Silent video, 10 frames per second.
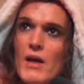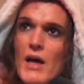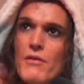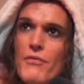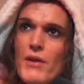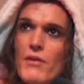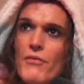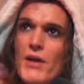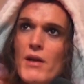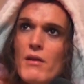And the
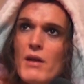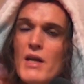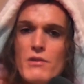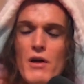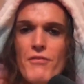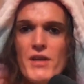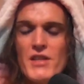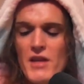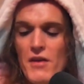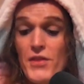thing is, I
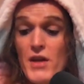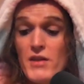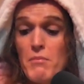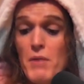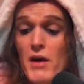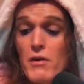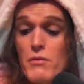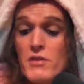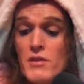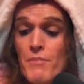finished at 13
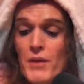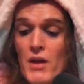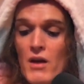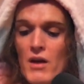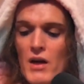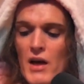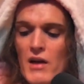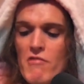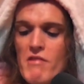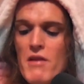miles,
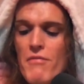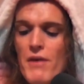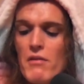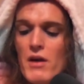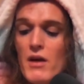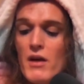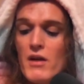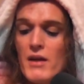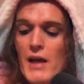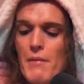and I really felt like I
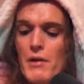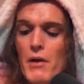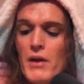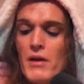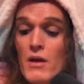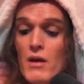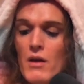could have kept going.